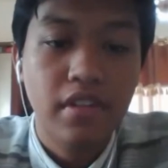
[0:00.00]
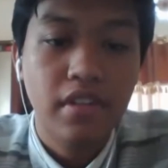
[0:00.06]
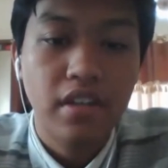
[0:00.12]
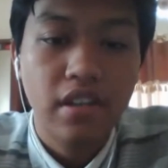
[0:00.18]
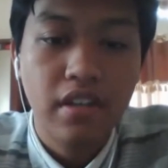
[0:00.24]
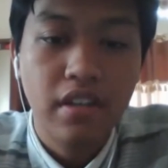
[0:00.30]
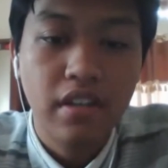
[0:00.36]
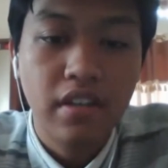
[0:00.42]

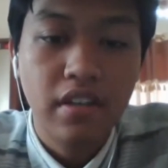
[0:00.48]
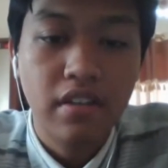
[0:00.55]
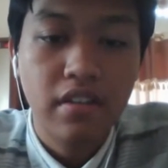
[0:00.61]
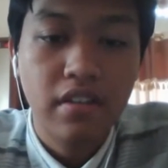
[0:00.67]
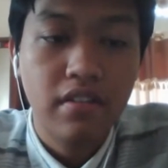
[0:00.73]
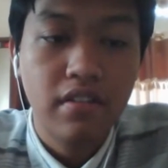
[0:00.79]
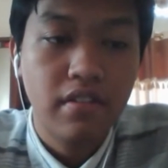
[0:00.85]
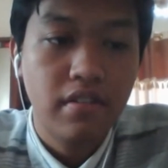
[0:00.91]

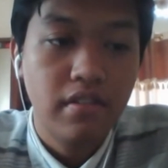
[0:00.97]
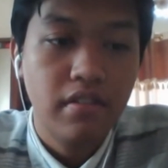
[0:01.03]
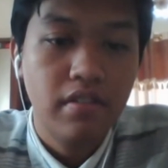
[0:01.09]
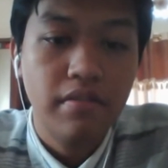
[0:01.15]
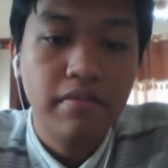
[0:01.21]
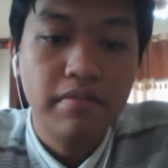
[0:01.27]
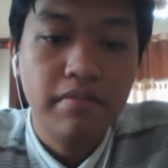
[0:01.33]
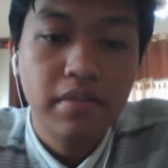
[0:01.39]
then
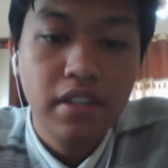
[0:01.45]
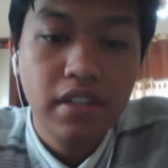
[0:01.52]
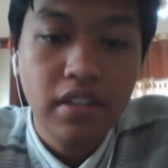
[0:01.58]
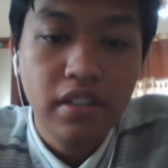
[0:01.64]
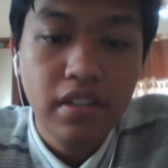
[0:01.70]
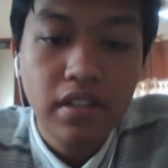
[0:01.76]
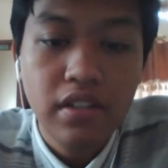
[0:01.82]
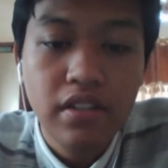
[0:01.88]

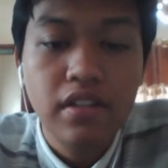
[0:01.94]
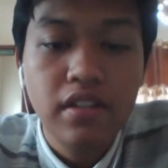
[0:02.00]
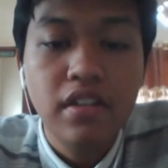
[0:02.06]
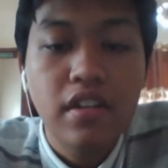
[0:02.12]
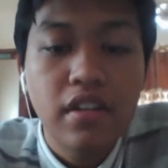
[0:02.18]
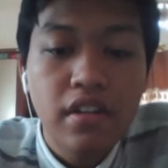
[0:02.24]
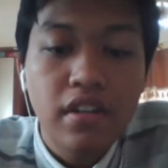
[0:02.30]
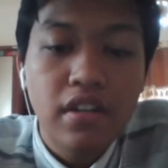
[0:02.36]
me,
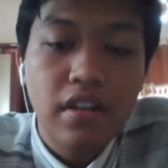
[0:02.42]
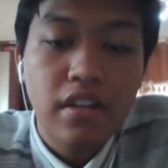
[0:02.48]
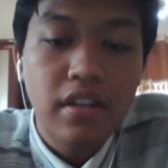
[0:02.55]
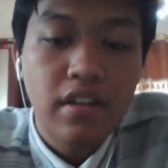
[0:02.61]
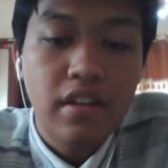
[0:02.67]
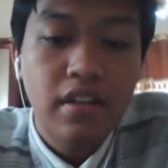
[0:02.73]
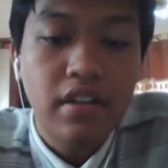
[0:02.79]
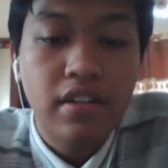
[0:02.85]

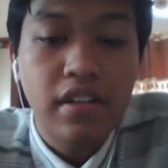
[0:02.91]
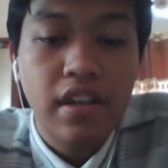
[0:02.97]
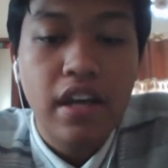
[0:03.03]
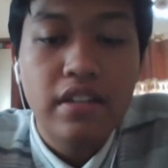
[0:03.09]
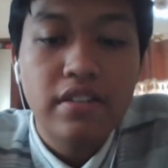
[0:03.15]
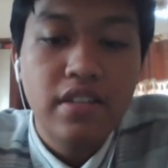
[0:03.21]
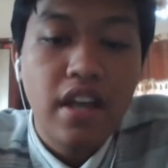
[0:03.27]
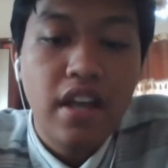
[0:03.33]
the
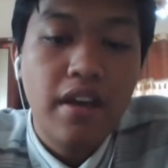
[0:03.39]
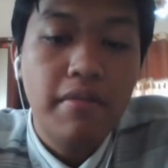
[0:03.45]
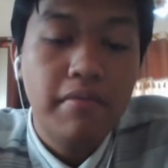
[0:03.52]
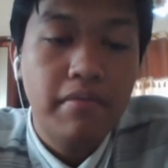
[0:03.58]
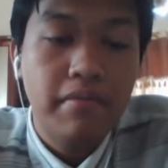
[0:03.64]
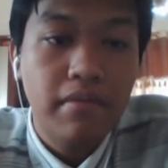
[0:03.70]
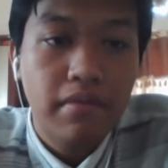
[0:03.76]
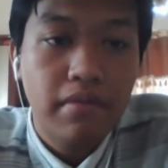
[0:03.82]
last
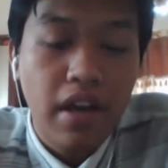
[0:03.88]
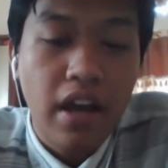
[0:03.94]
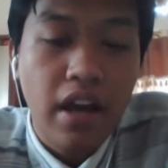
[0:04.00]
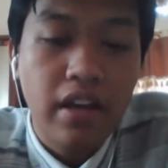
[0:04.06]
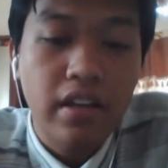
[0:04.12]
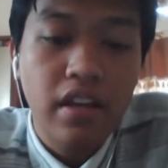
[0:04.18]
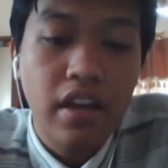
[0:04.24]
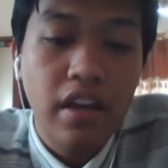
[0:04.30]
time
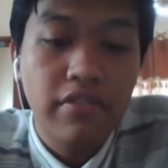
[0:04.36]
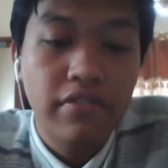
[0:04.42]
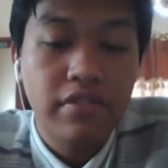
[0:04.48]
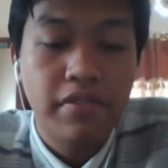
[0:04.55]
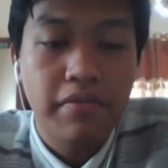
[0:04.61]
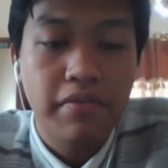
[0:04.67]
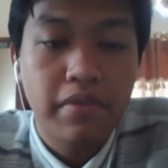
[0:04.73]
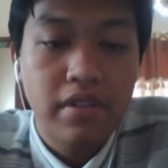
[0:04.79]
I gave
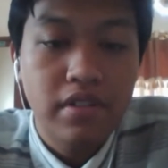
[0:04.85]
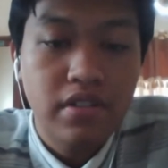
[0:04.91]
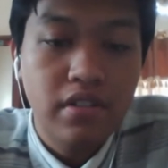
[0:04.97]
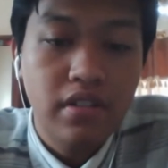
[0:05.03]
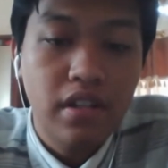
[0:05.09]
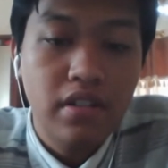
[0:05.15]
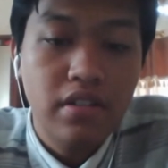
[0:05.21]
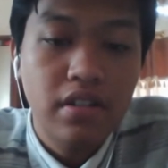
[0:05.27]
the
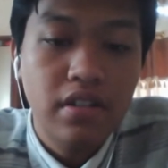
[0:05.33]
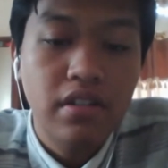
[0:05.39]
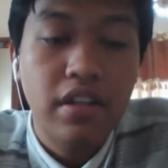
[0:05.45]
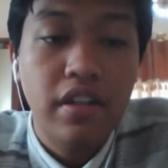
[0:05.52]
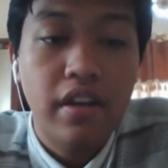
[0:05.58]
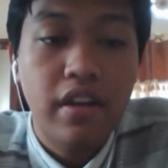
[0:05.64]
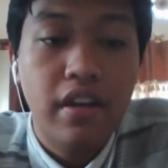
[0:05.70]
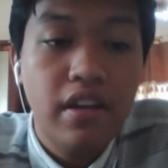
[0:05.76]
presentation
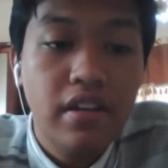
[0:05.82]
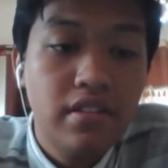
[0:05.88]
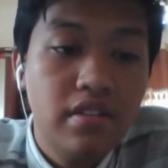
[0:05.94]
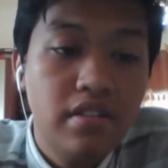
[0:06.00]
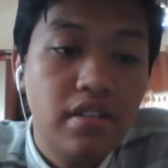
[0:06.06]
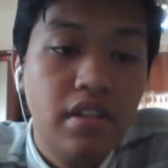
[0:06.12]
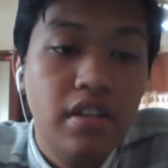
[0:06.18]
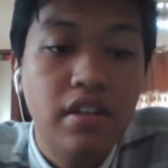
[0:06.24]
in
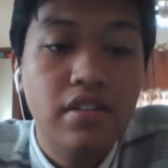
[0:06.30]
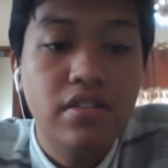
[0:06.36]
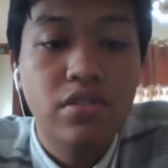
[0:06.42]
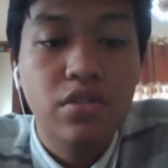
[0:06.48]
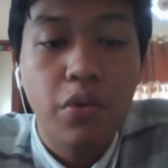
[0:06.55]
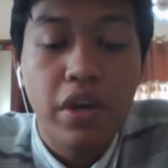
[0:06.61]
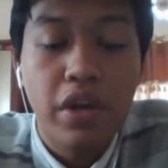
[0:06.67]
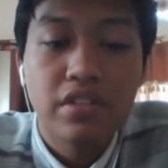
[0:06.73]
English is
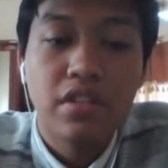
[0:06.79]
2 weeks